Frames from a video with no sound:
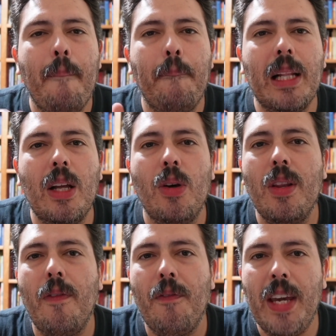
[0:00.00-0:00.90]
below
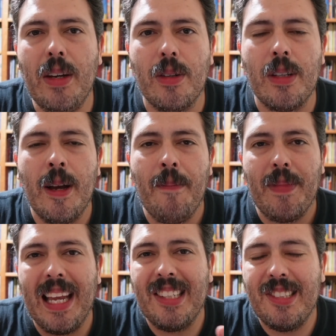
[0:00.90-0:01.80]
the field
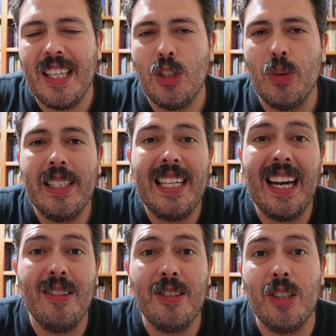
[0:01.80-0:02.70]
that essentially
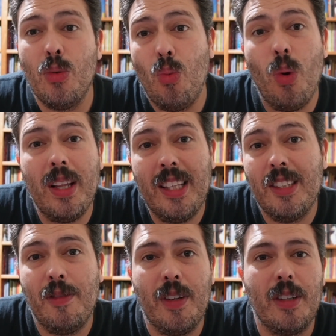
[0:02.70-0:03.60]
tells you what
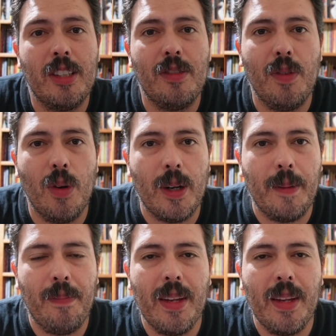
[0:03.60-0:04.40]
this field is for.